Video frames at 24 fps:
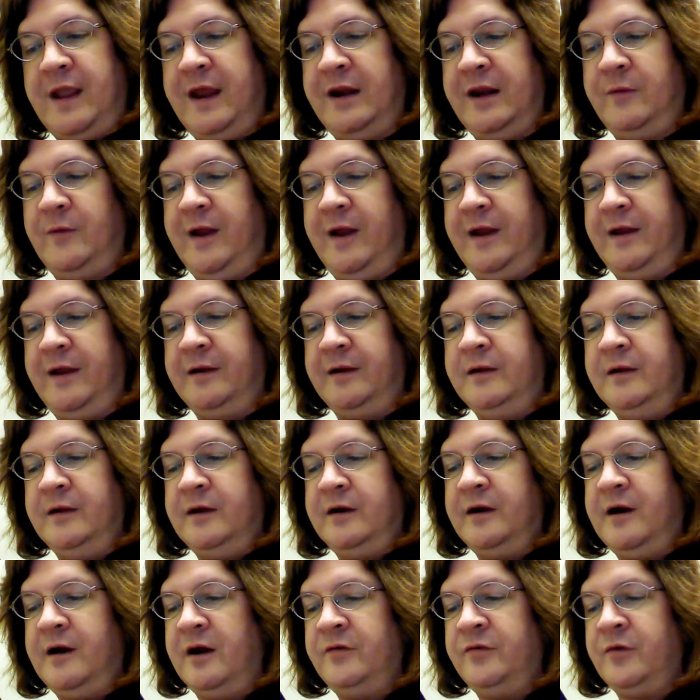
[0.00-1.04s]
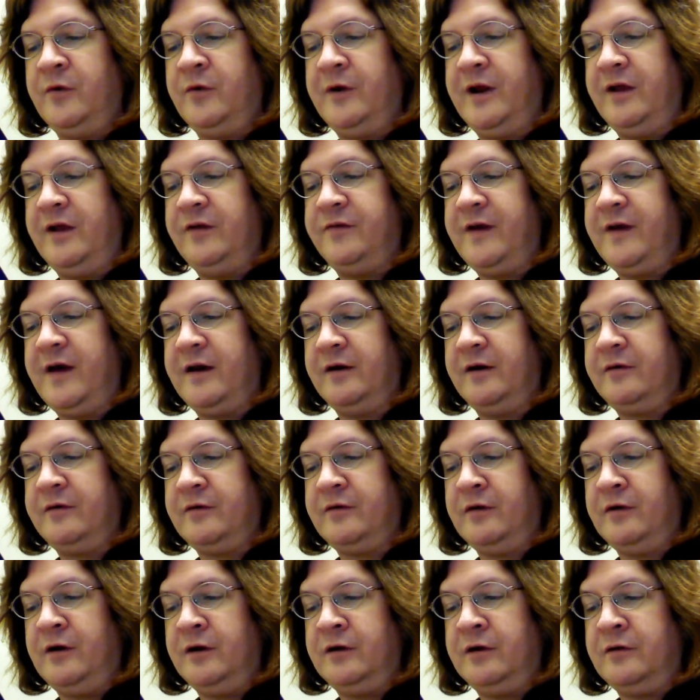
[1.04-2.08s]
Anyway, Gonzo and I sat
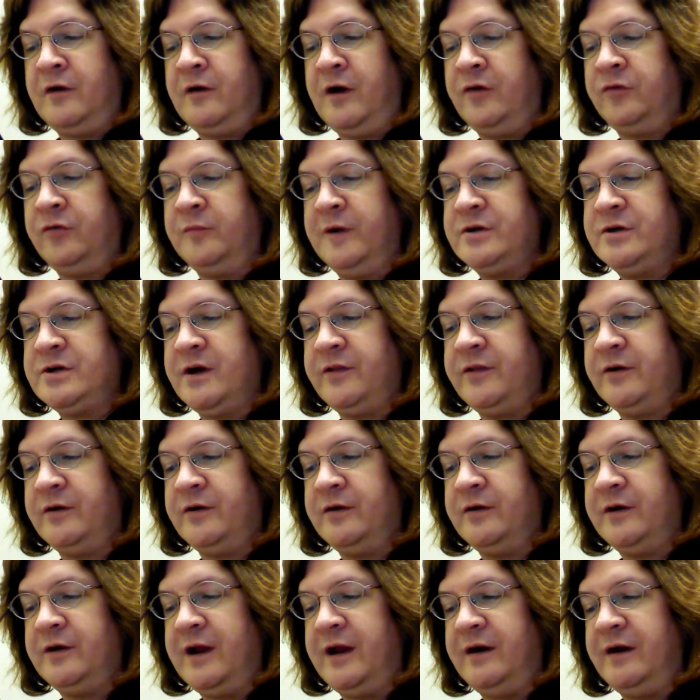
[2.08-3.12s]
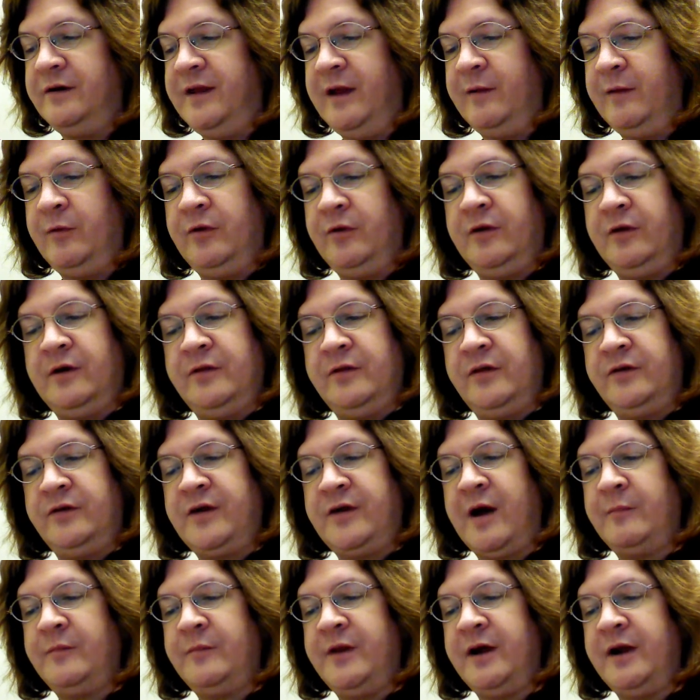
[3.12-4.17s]
across from each other at a table on the
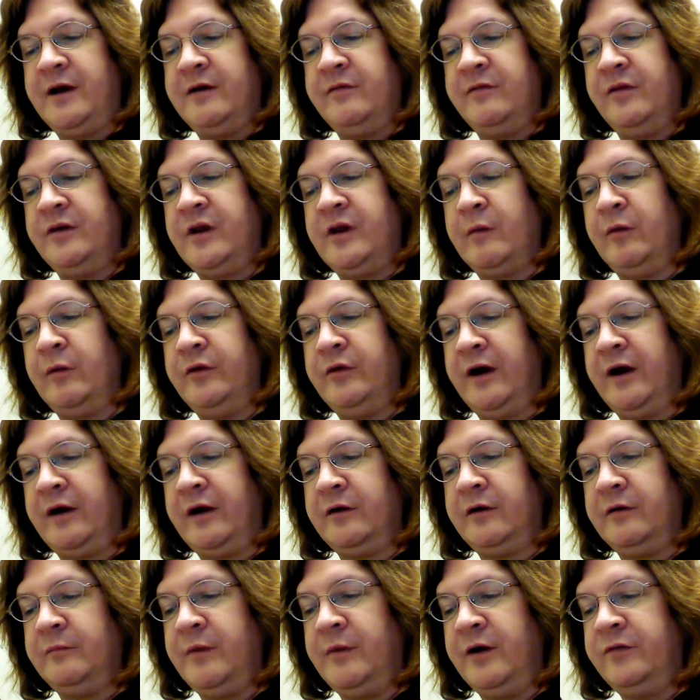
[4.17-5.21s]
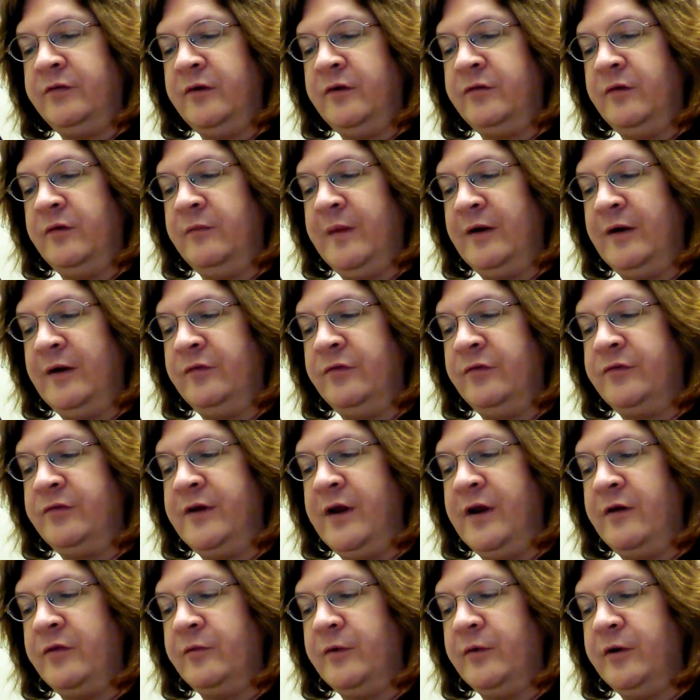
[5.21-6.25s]
top deck of the double-decker bus as it bounced
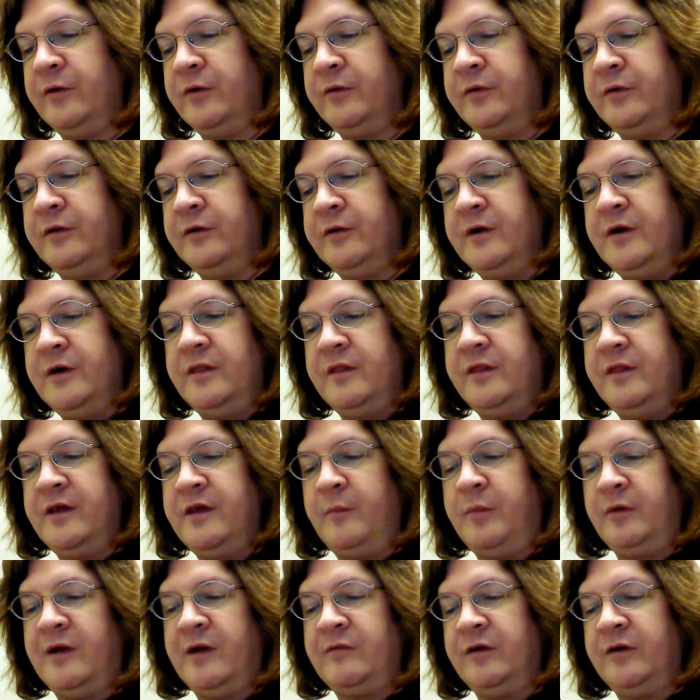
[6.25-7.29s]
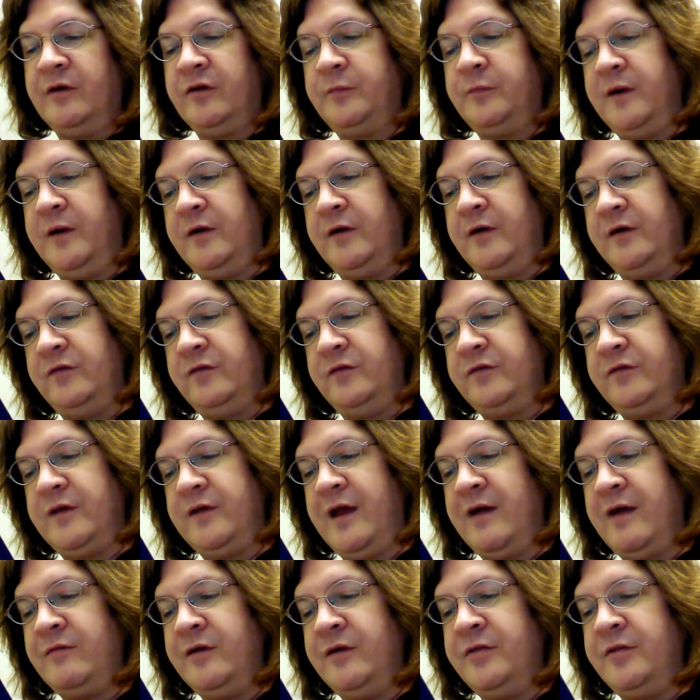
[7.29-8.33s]
down the road. The upper level
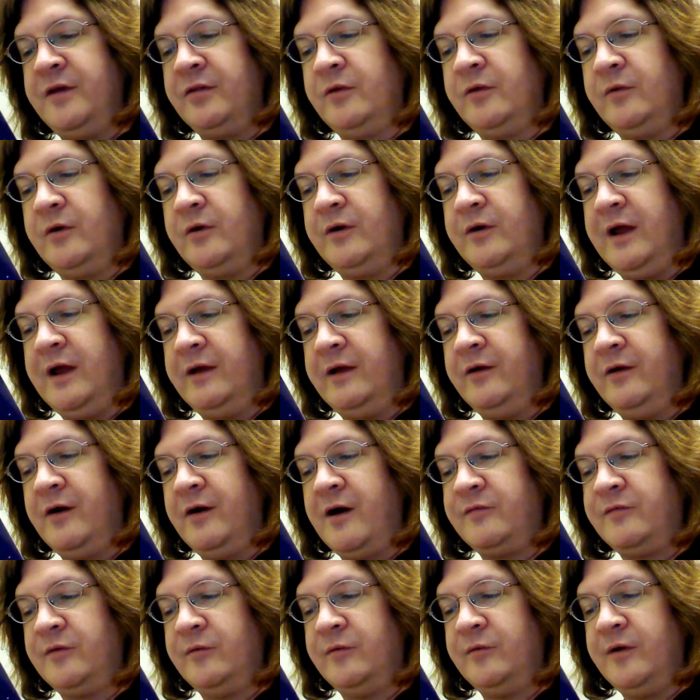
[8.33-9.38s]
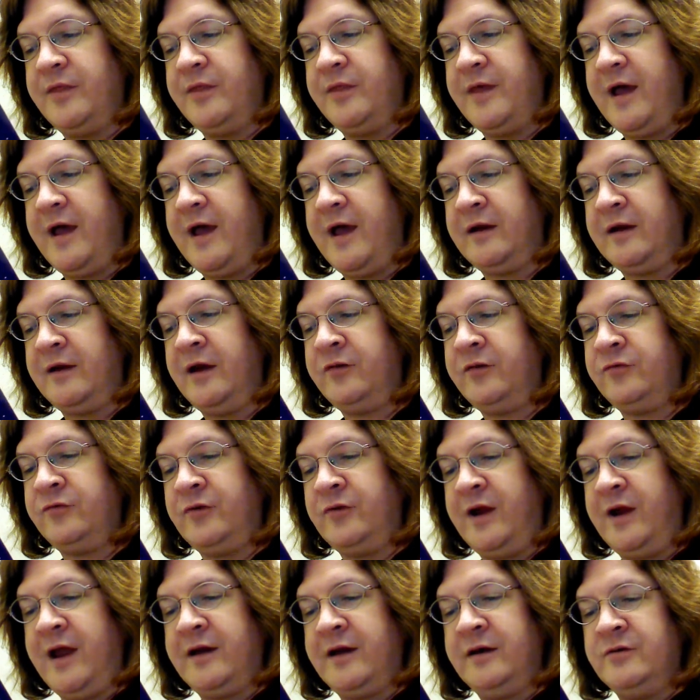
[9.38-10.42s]
experienced everything the road had to offer with
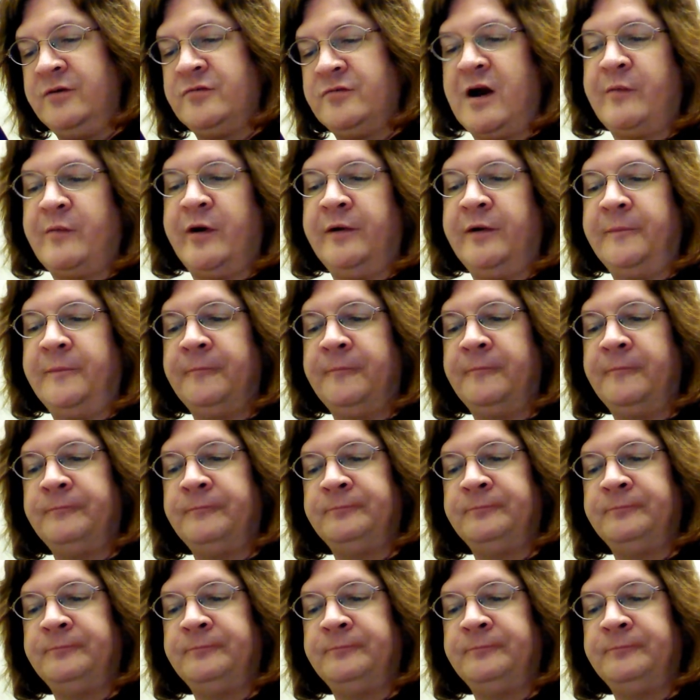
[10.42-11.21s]
extra added drama.